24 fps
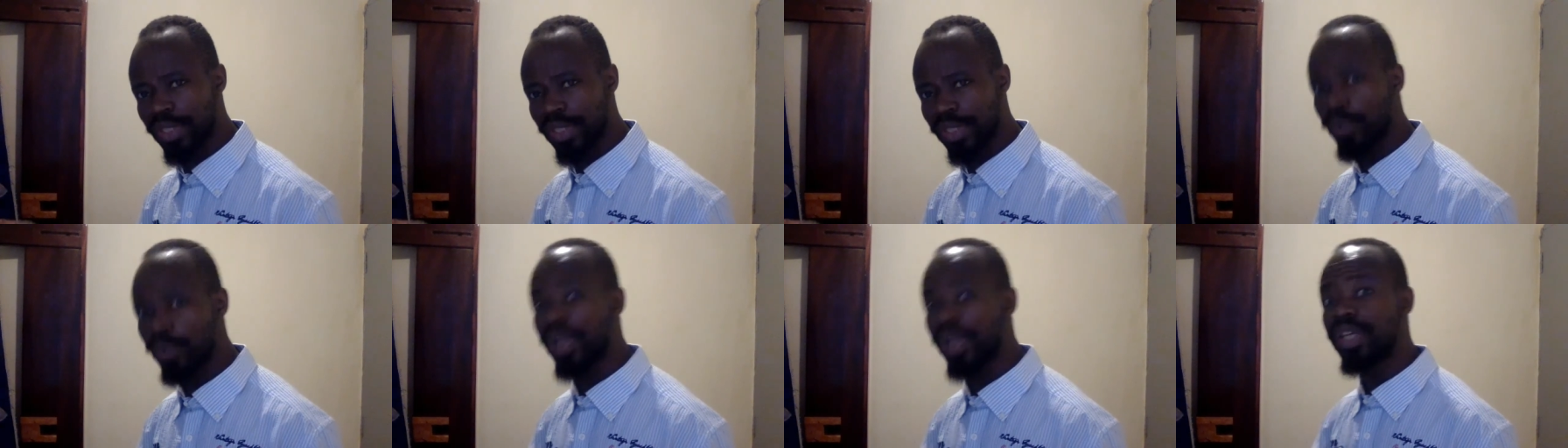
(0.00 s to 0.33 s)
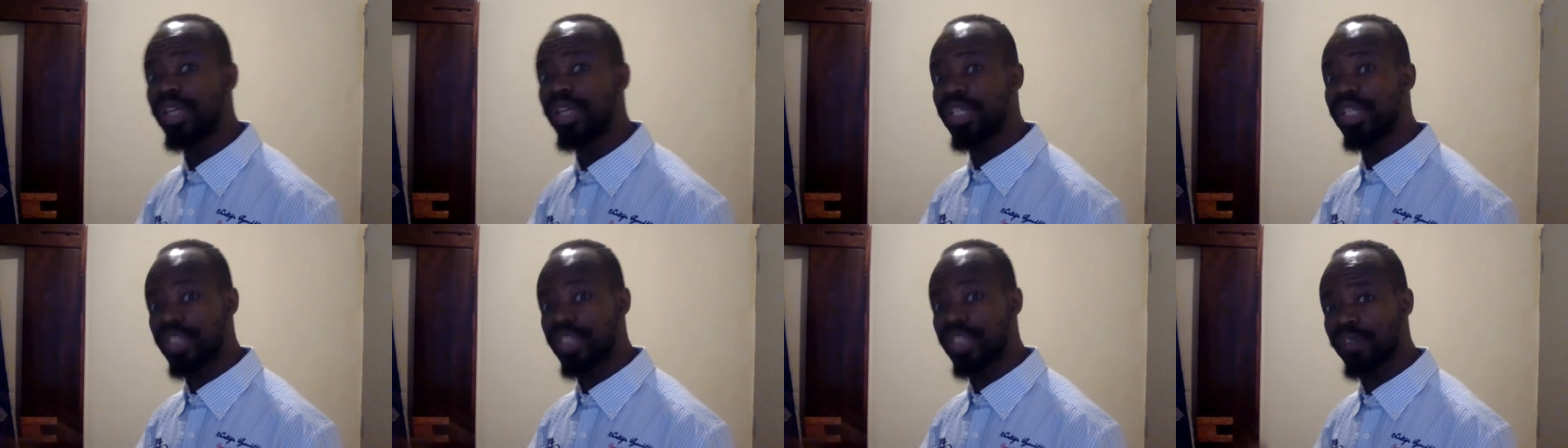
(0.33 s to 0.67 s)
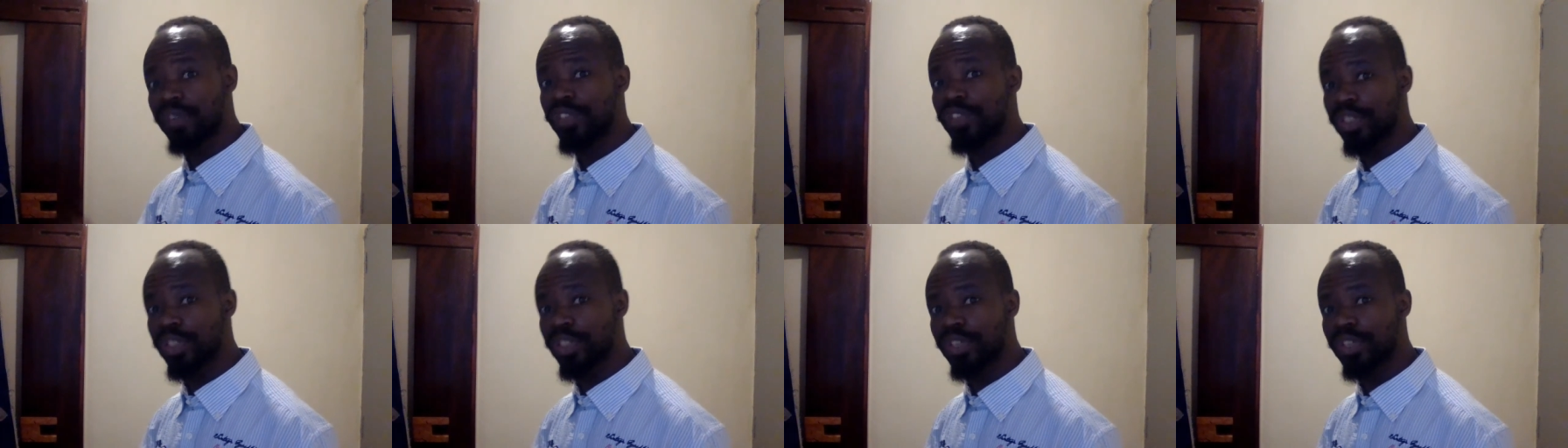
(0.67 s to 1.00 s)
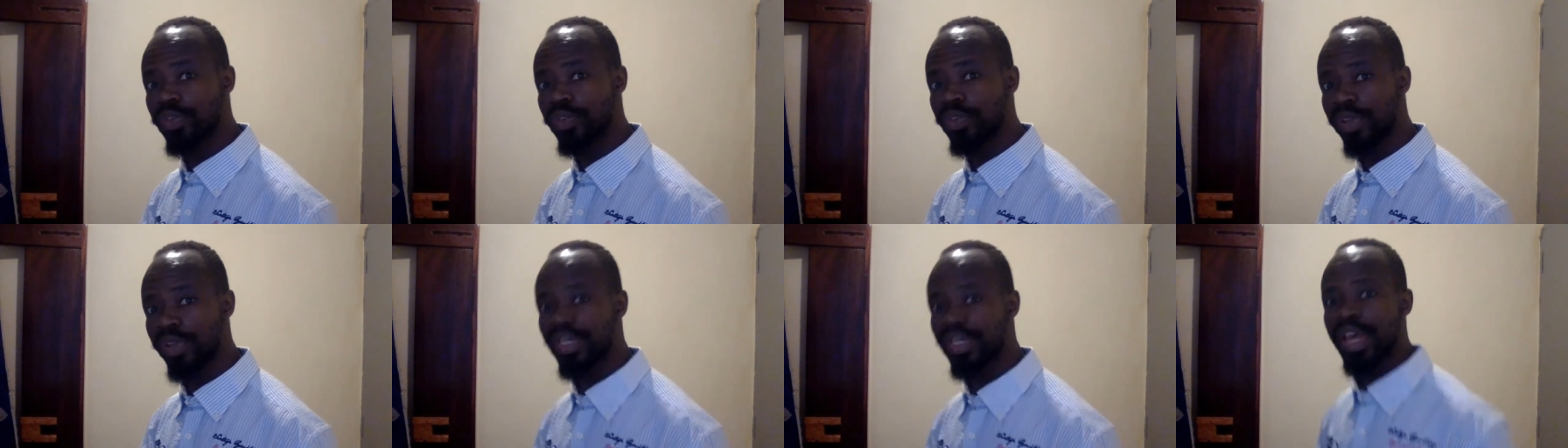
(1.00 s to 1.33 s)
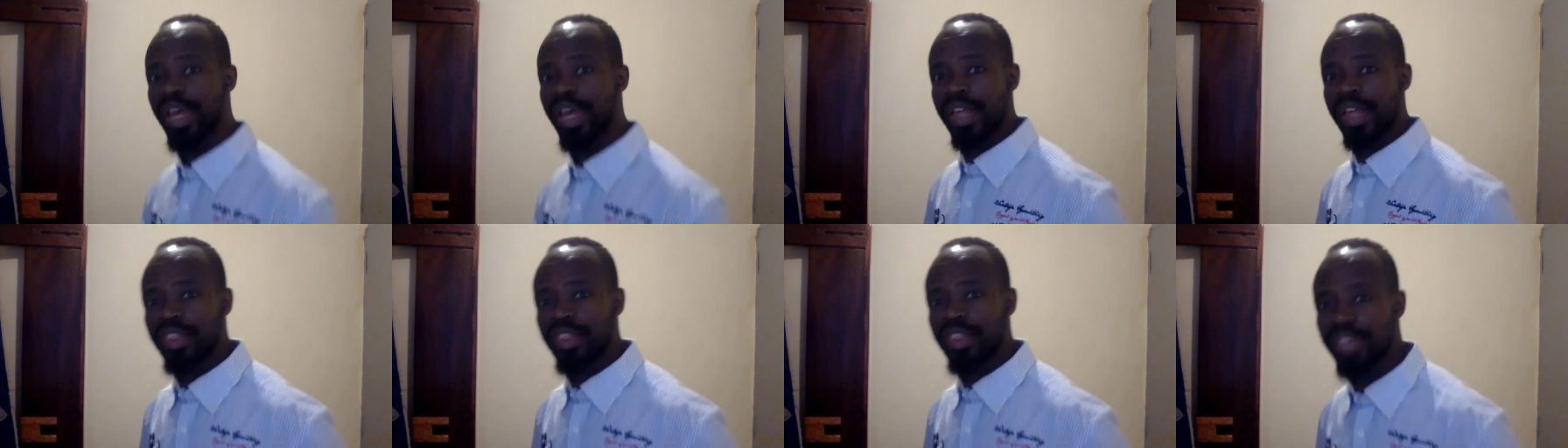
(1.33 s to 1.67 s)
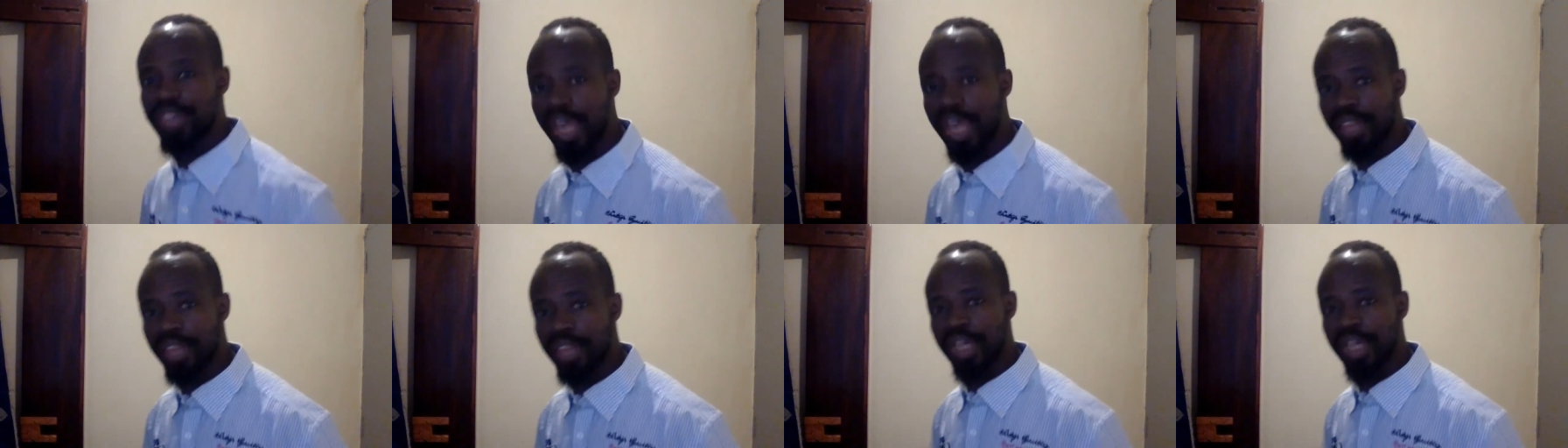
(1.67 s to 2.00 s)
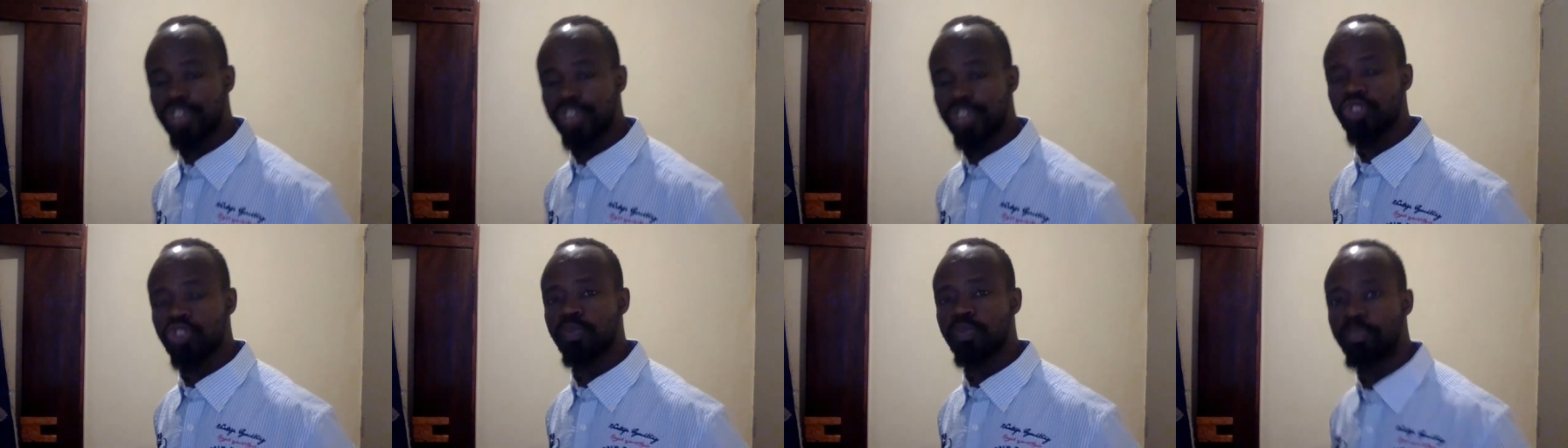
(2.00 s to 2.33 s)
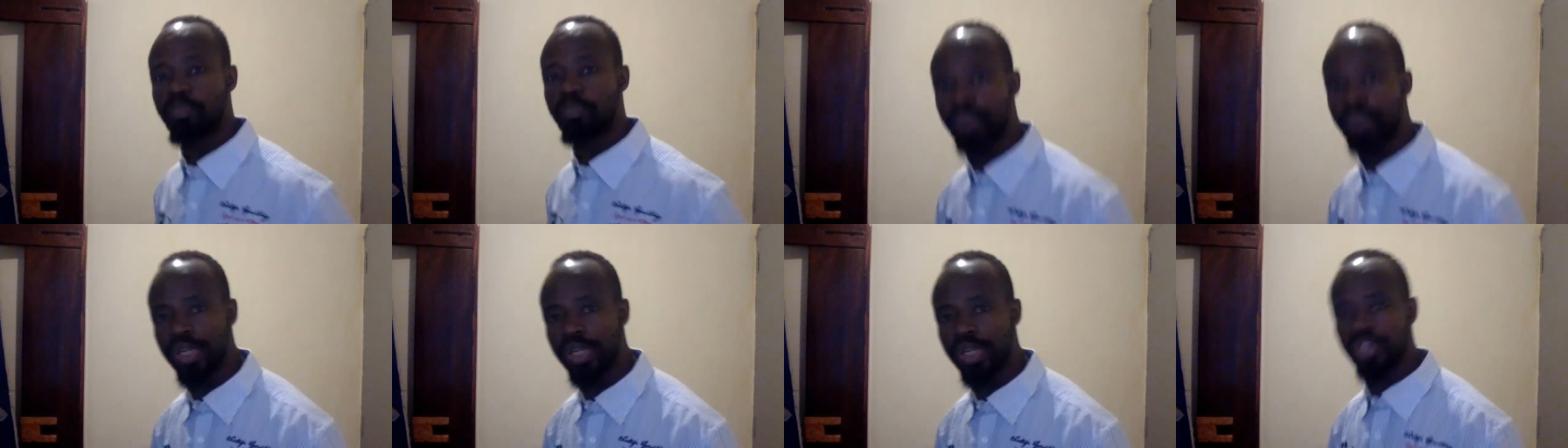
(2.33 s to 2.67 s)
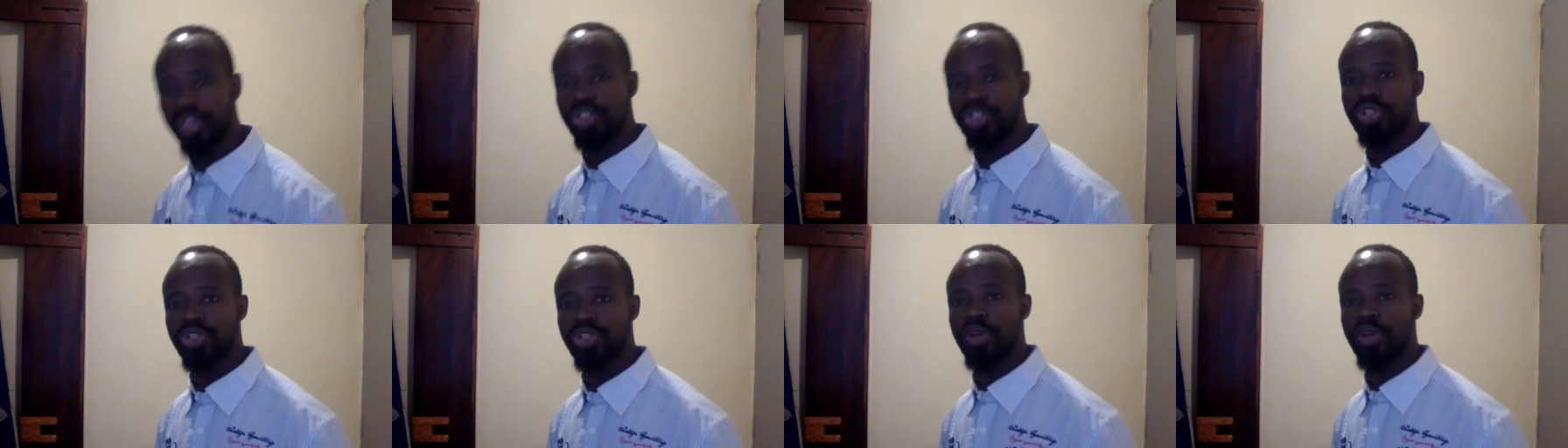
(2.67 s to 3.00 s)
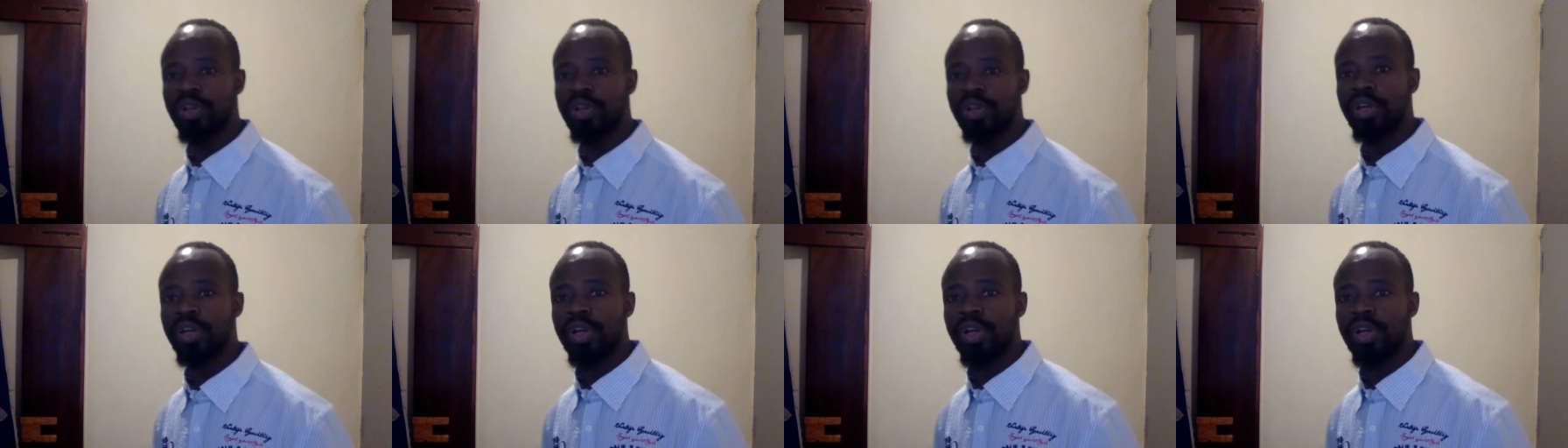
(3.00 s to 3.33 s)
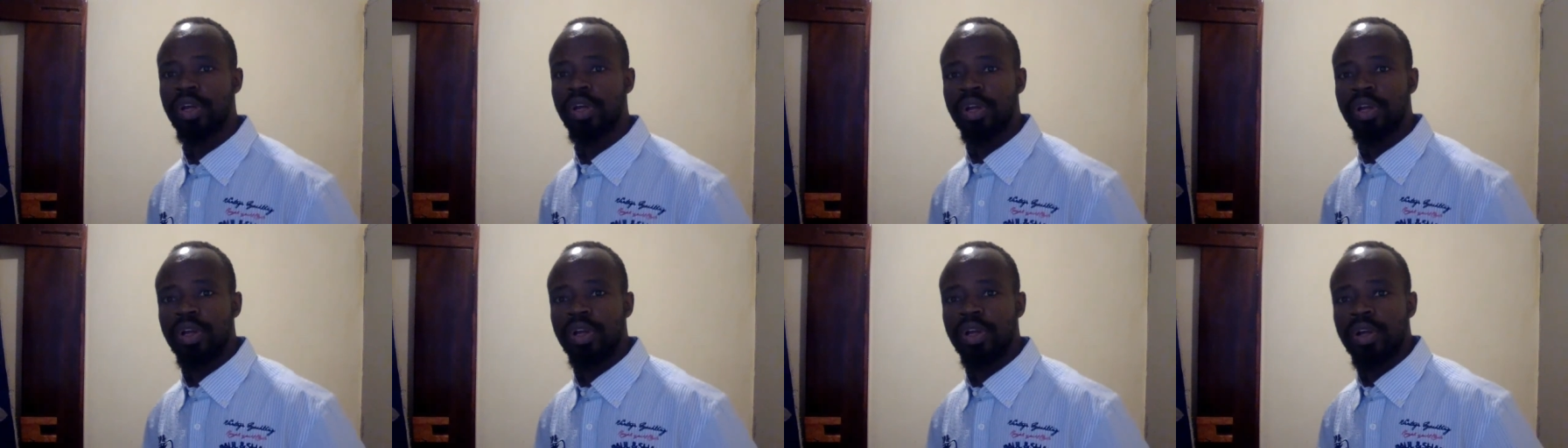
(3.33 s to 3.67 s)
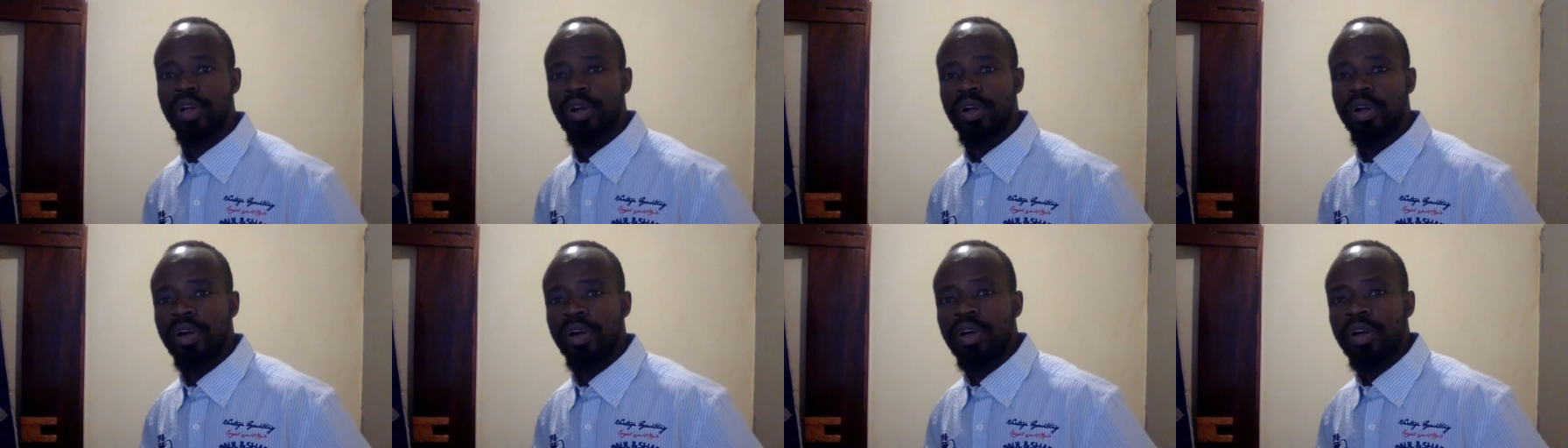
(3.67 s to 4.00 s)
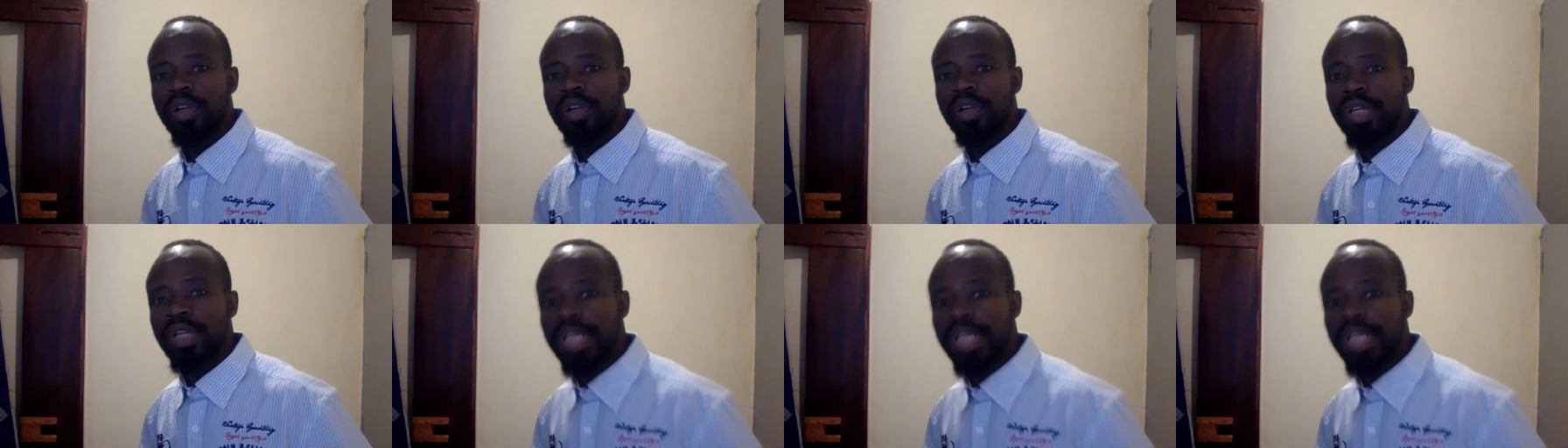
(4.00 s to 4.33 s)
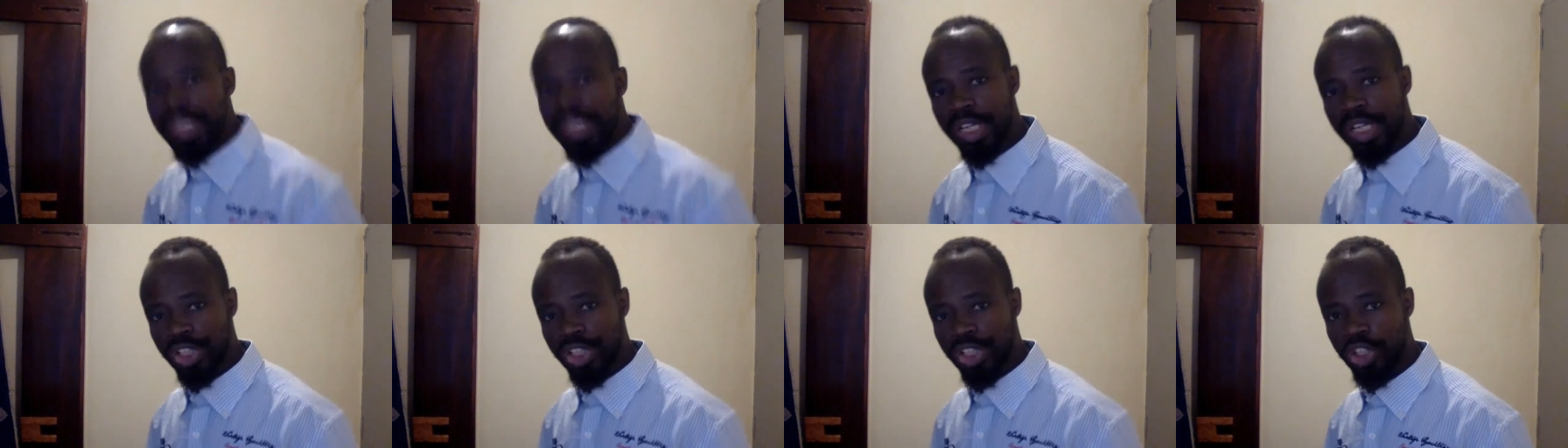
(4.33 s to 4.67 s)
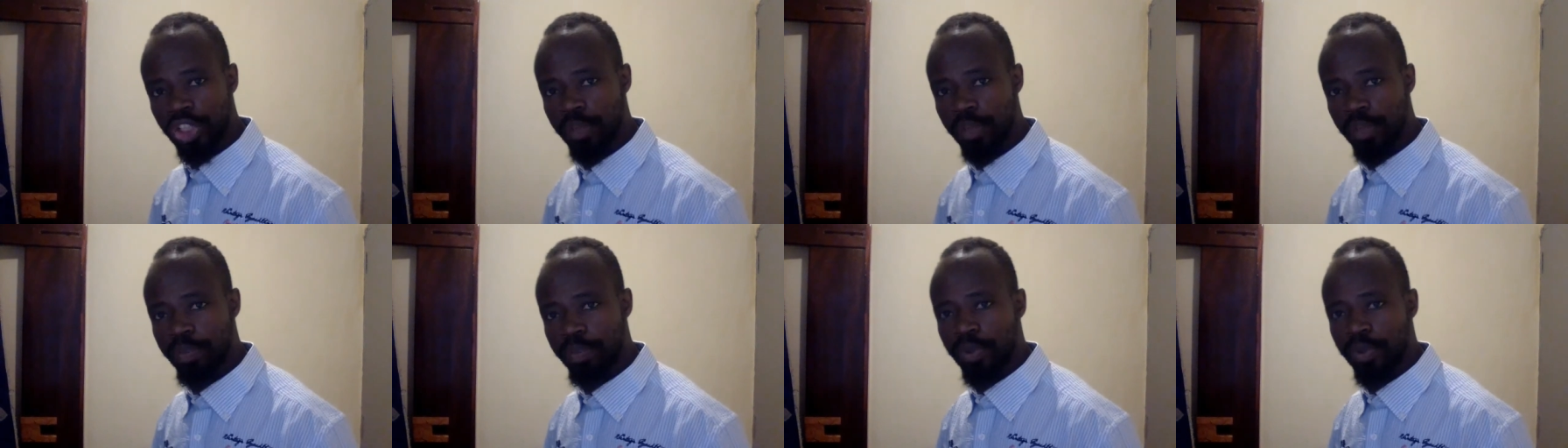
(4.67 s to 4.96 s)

When you receive Jesus Christ, then that spiritual leadership,